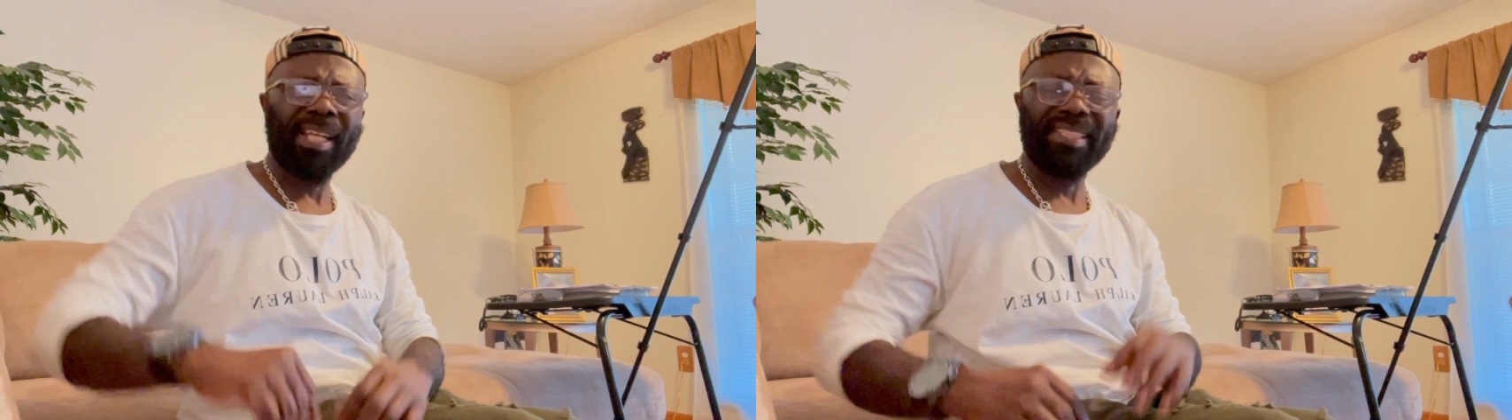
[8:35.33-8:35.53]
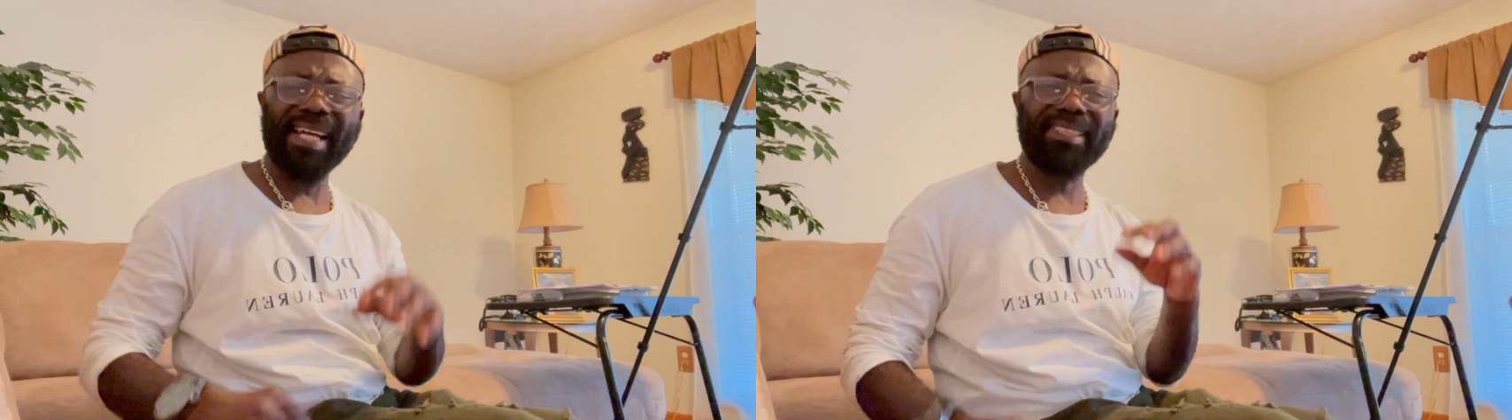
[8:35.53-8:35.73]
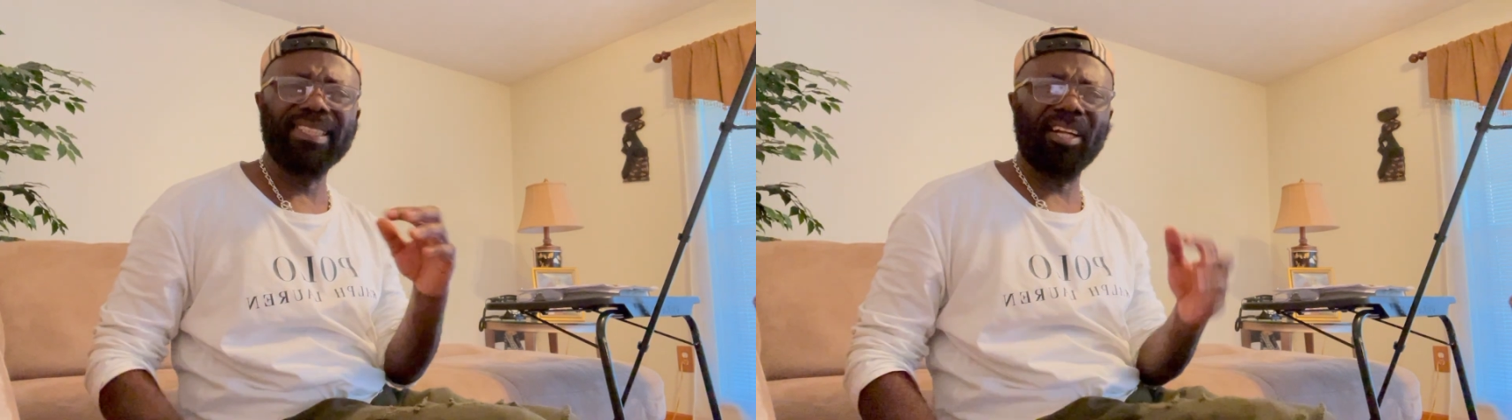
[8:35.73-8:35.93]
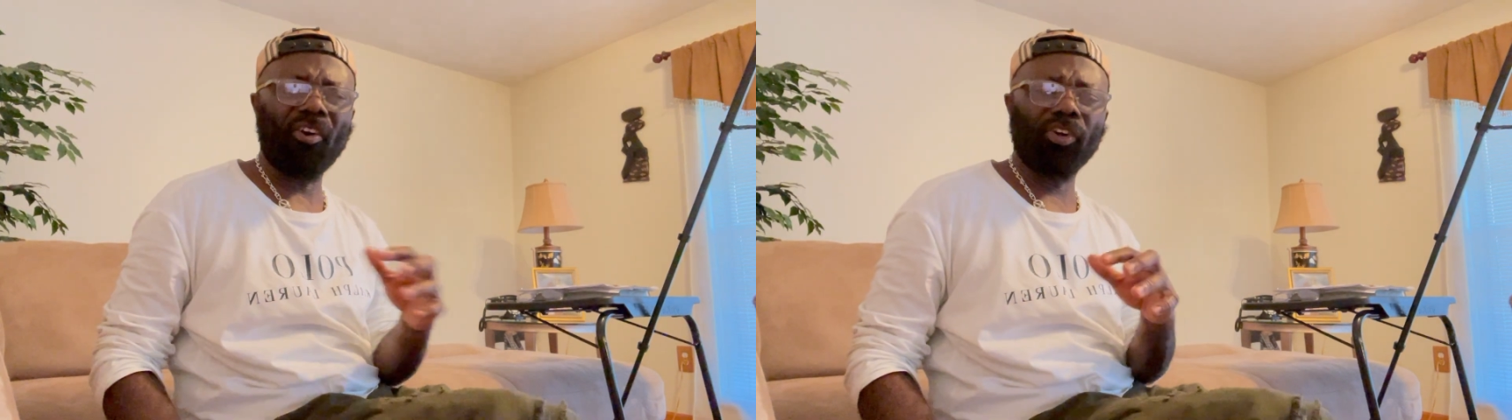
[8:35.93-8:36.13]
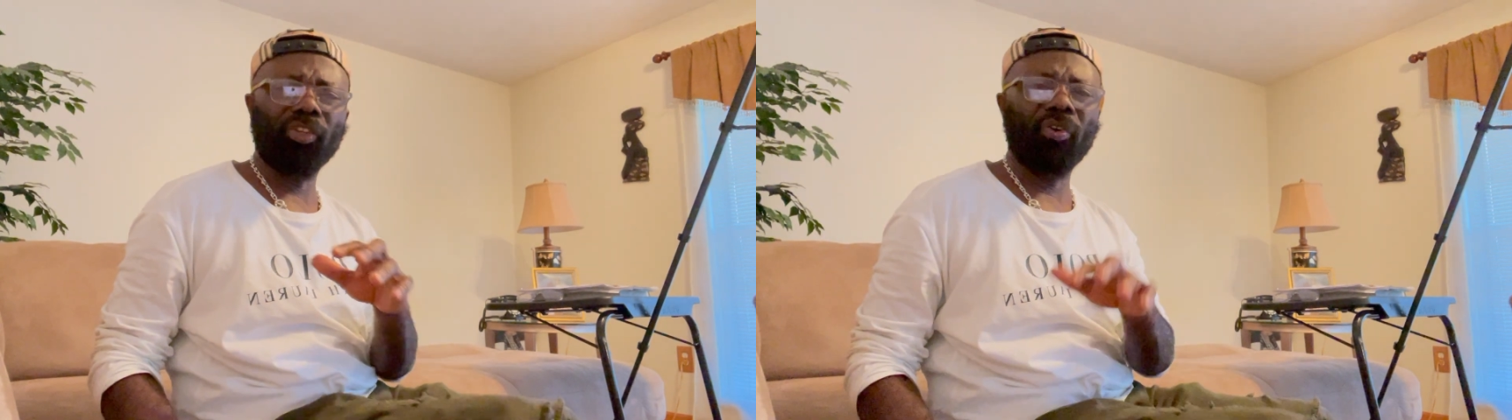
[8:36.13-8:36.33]
doesn't,
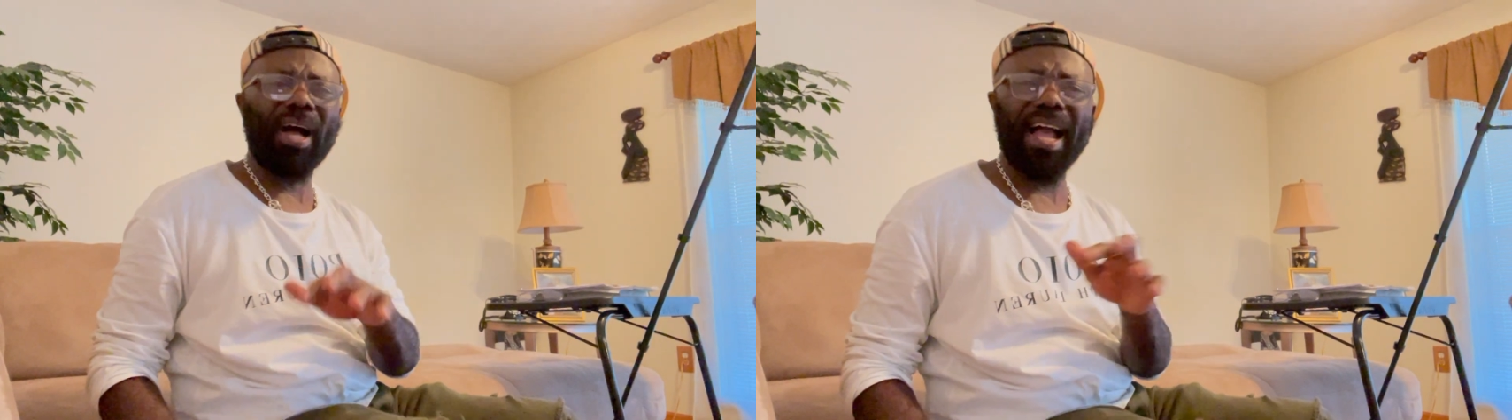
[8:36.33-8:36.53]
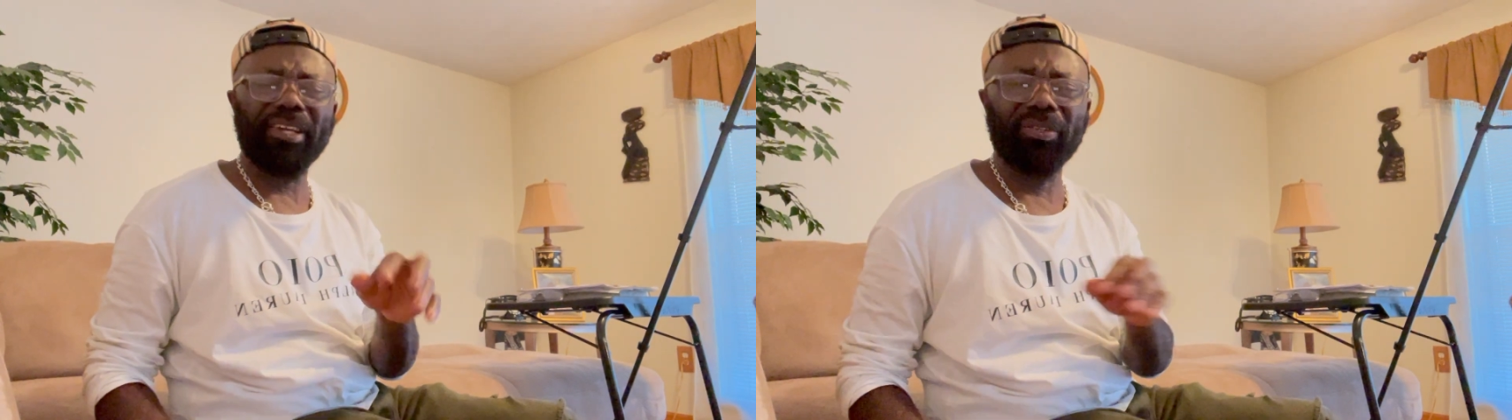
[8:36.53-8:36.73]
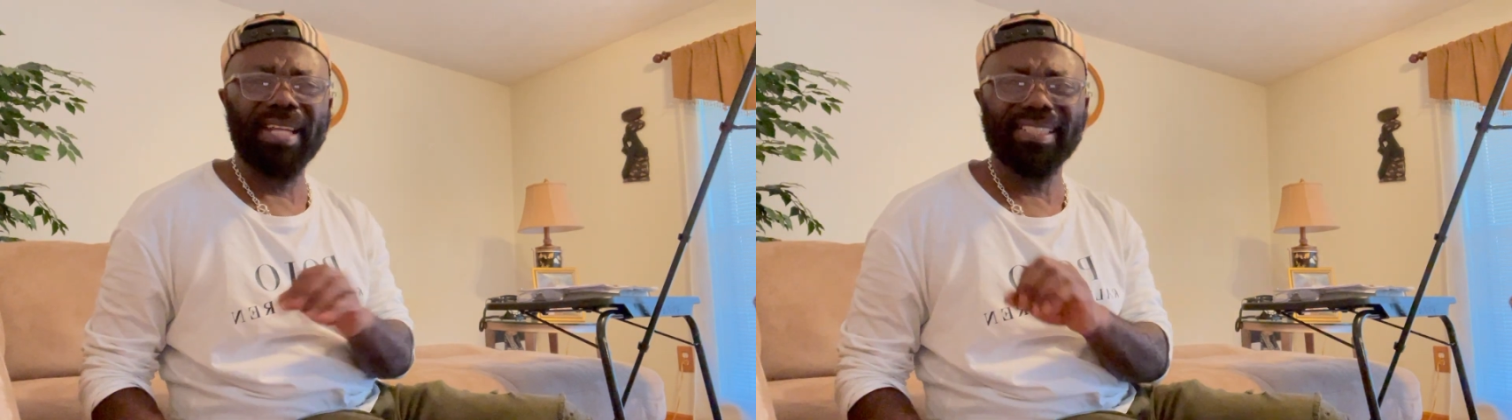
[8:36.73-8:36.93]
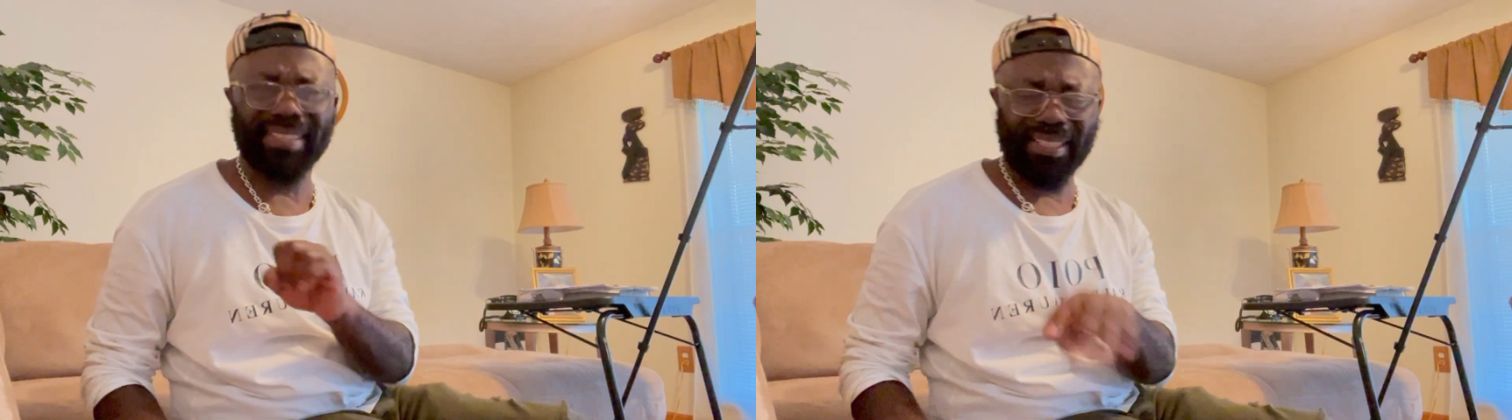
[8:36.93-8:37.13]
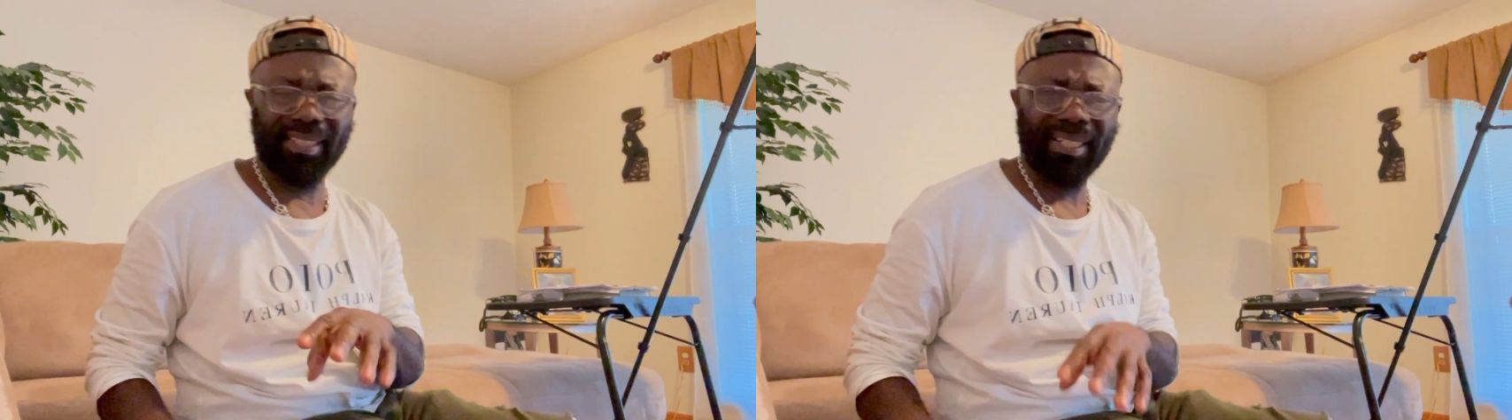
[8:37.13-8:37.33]
or low IQ
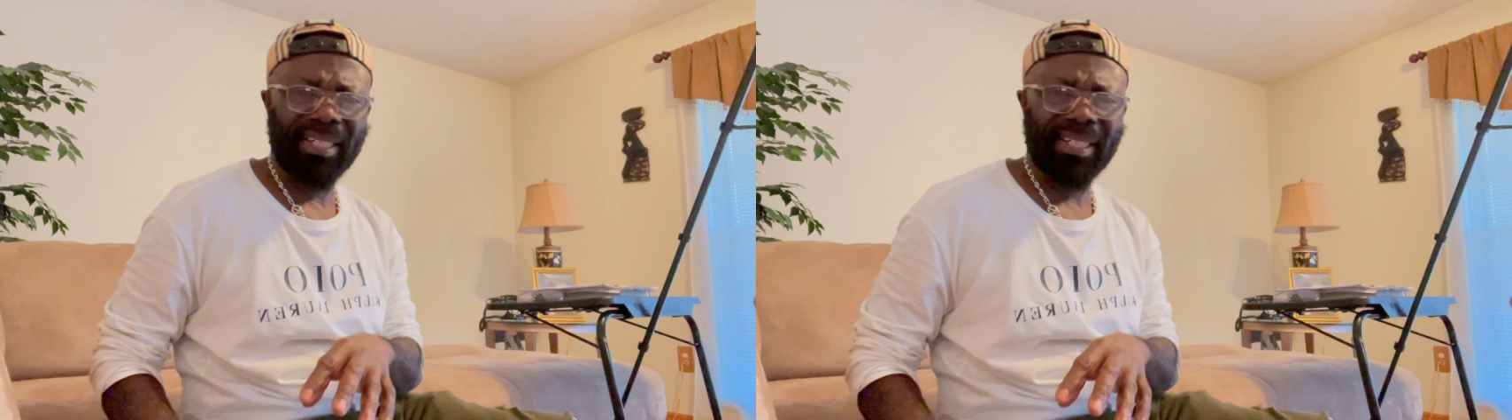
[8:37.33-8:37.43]
doesn't,